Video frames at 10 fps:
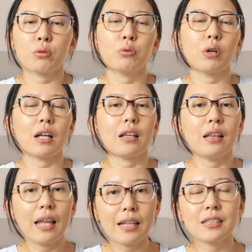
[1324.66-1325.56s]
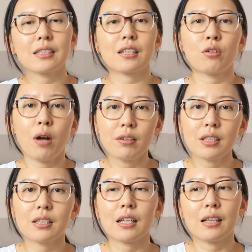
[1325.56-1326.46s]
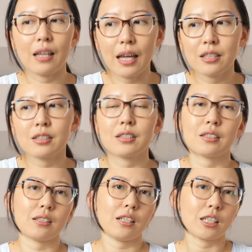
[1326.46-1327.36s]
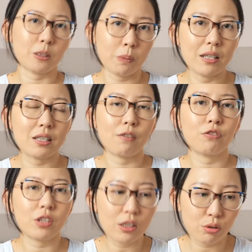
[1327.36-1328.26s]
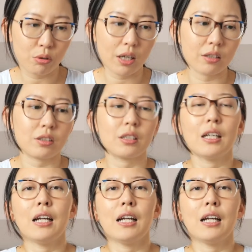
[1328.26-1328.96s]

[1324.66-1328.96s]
to a less crowded and less expensive district.